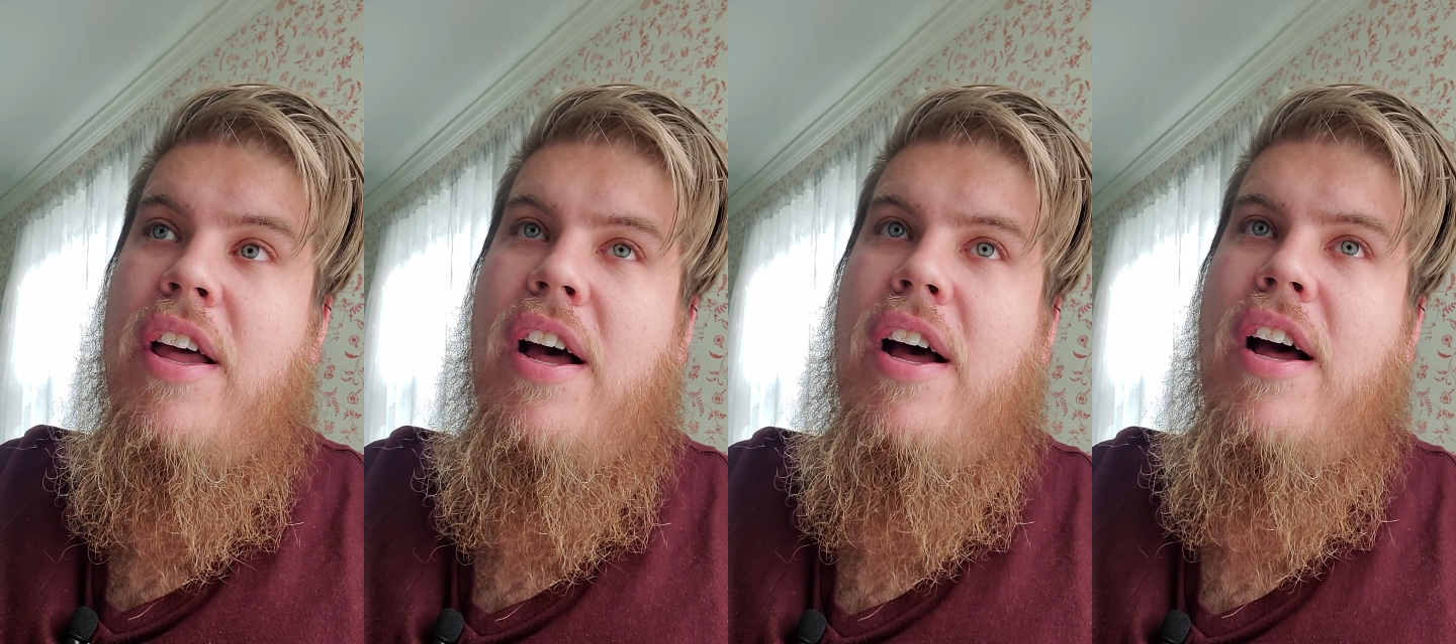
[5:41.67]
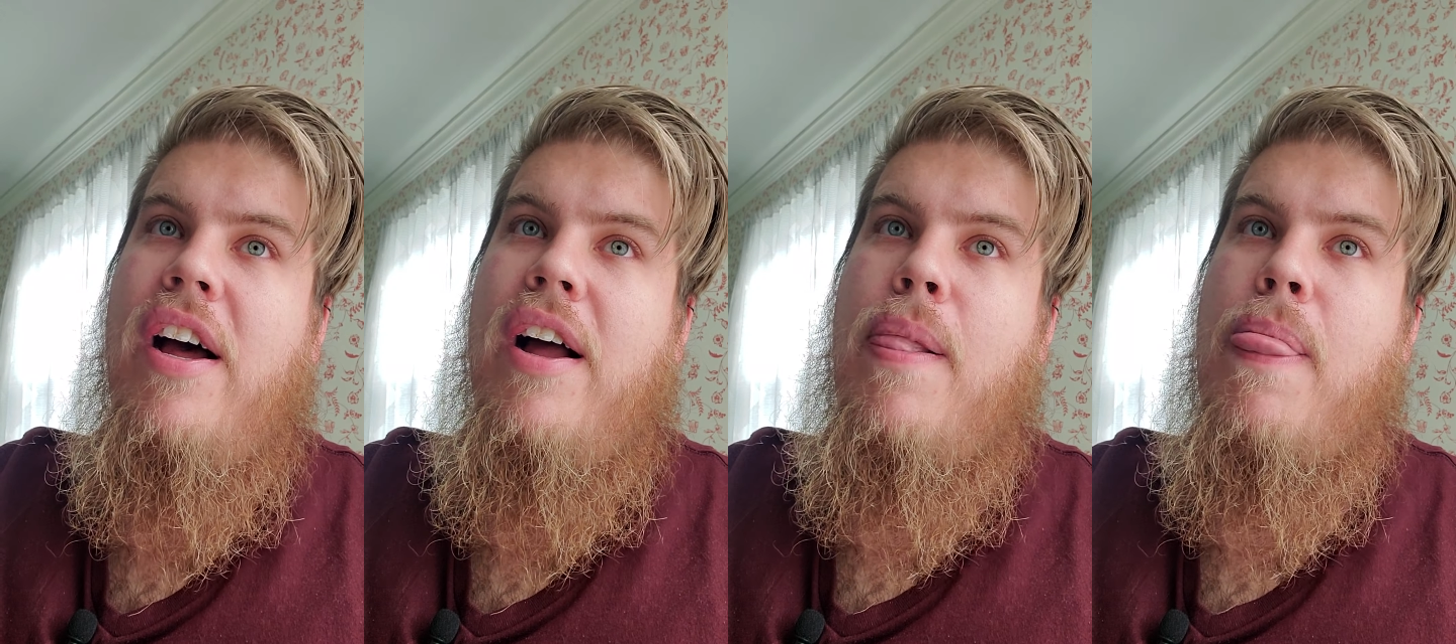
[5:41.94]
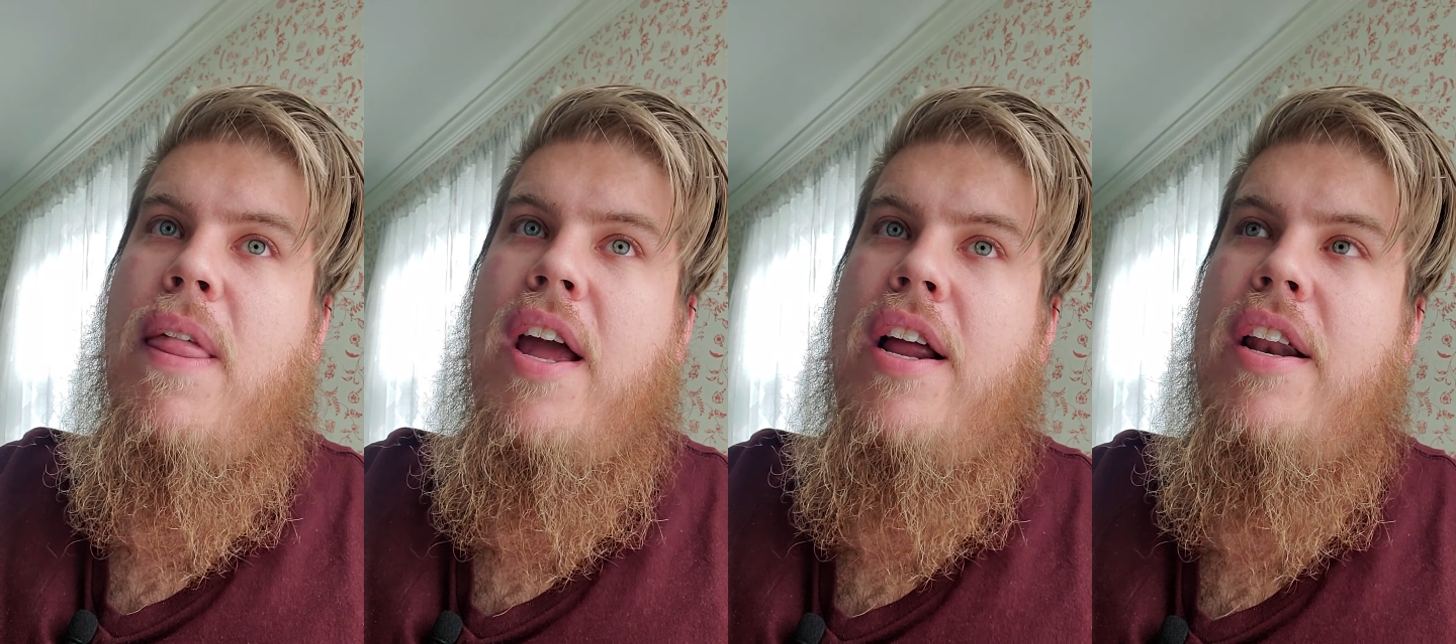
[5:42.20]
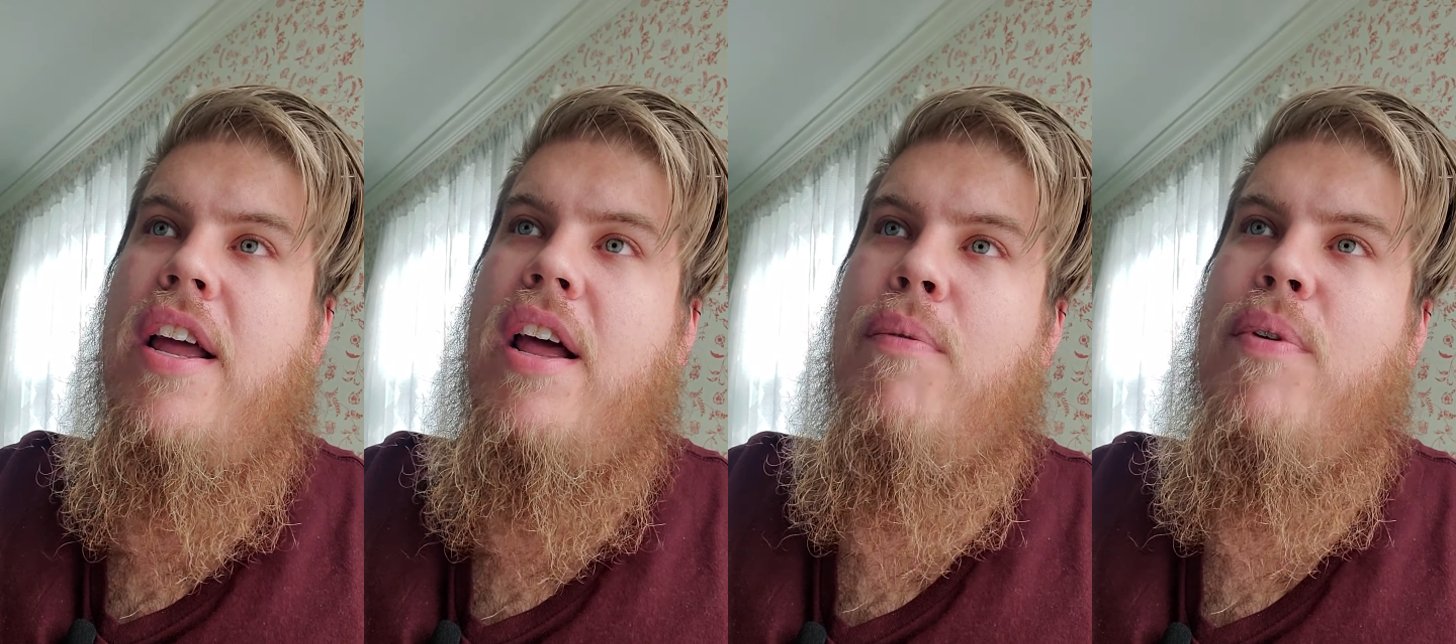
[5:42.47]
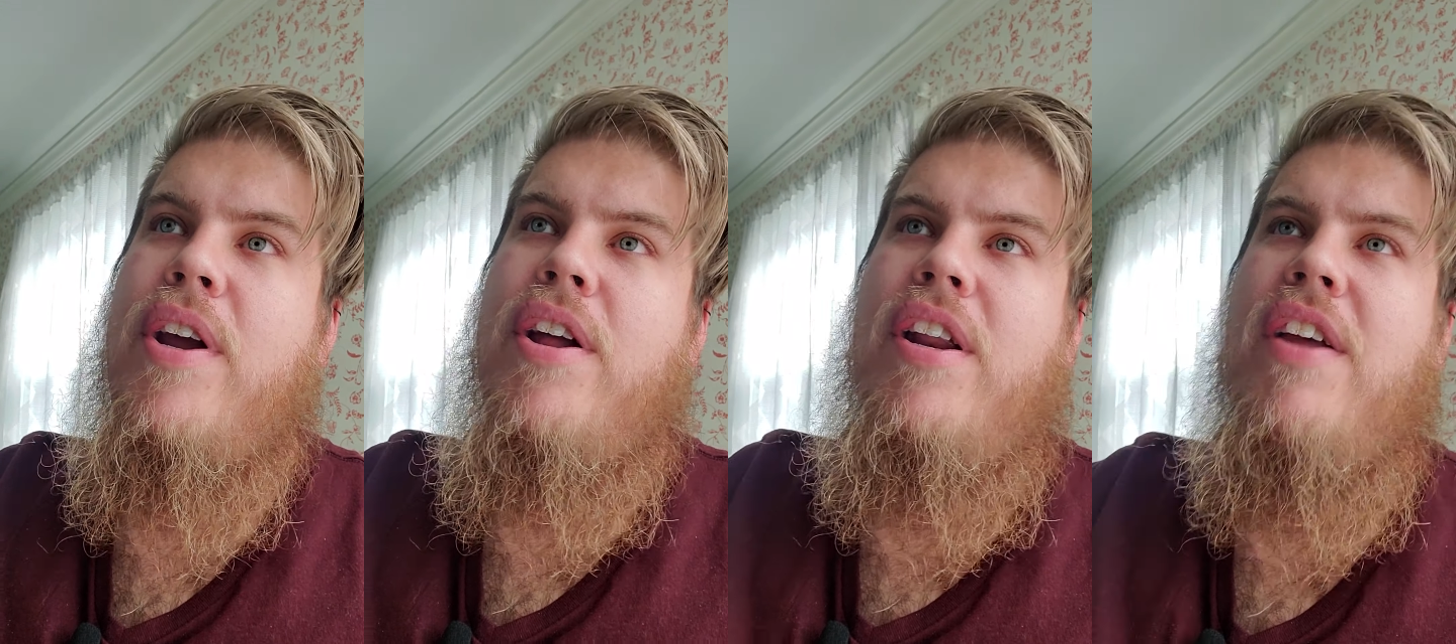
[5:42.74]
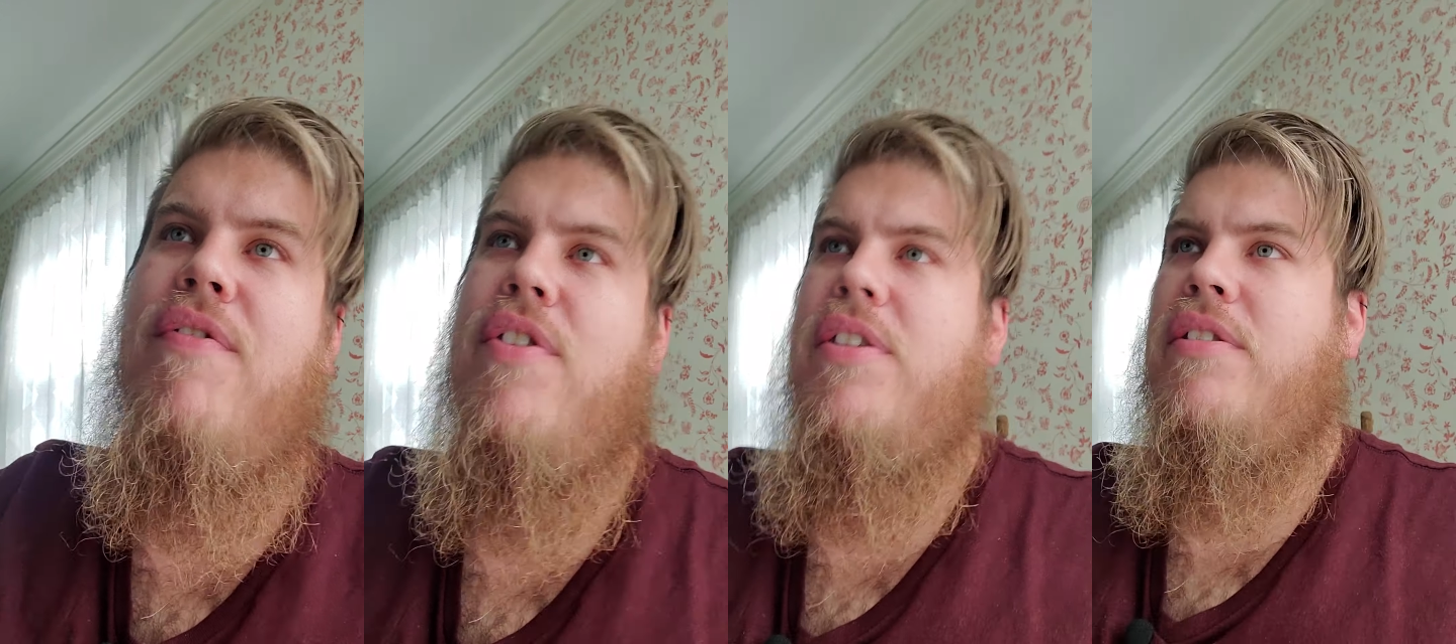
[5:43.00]
And we could
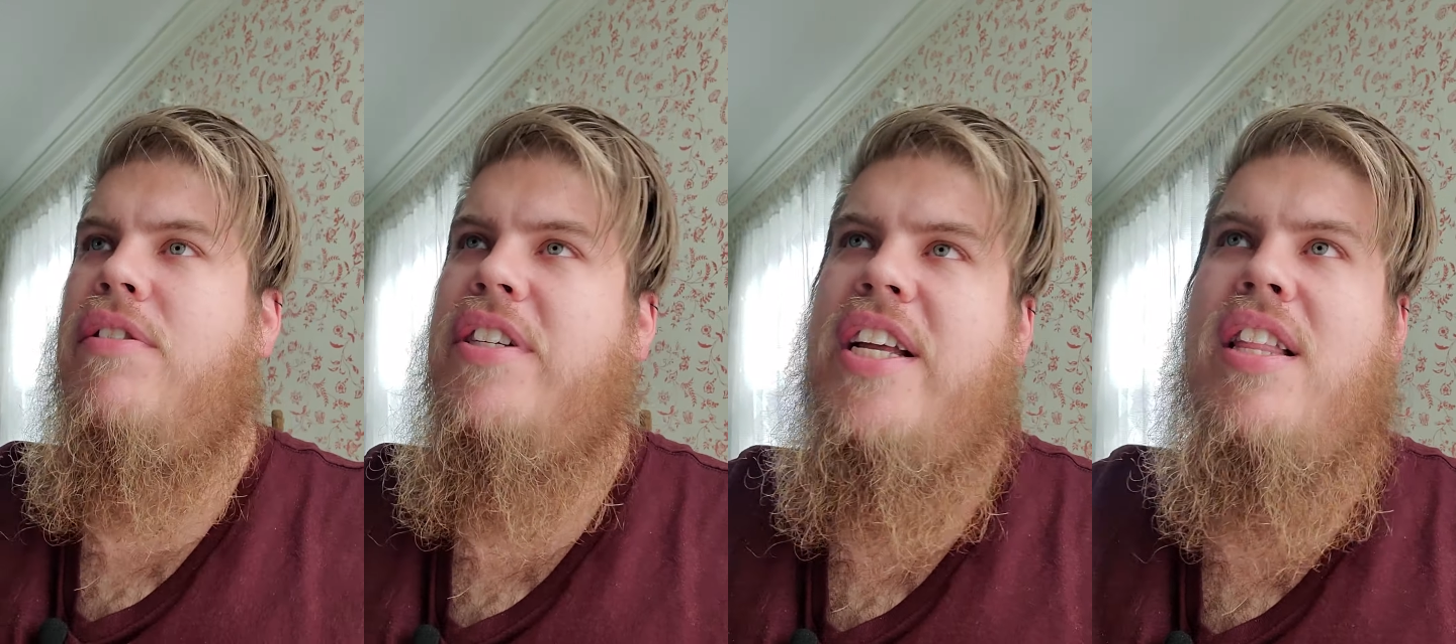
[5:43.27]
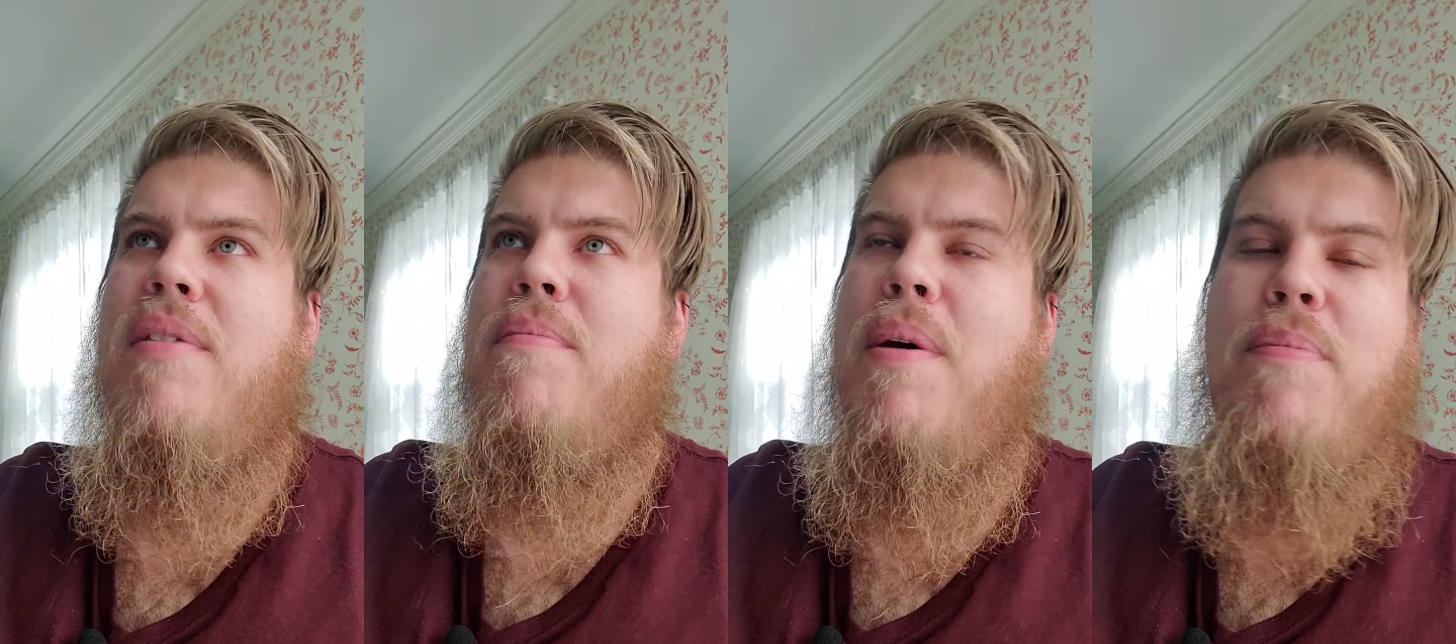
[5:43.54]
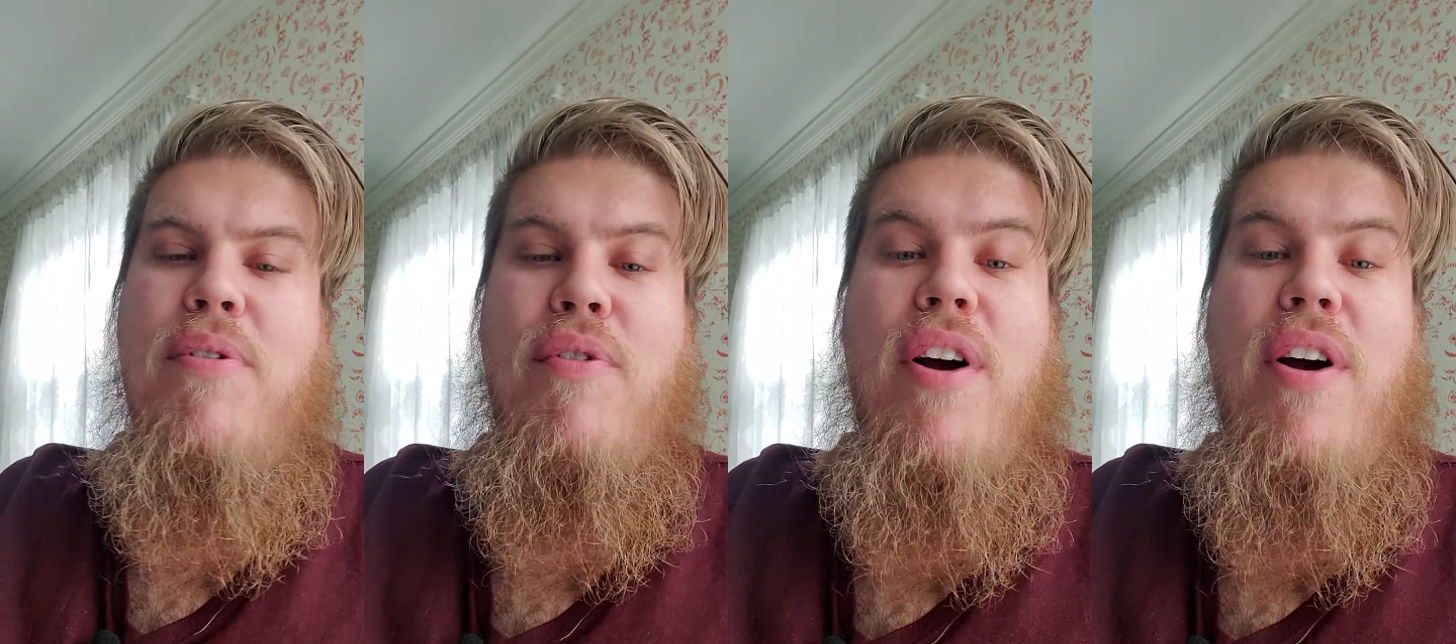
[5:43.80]
even see that maybe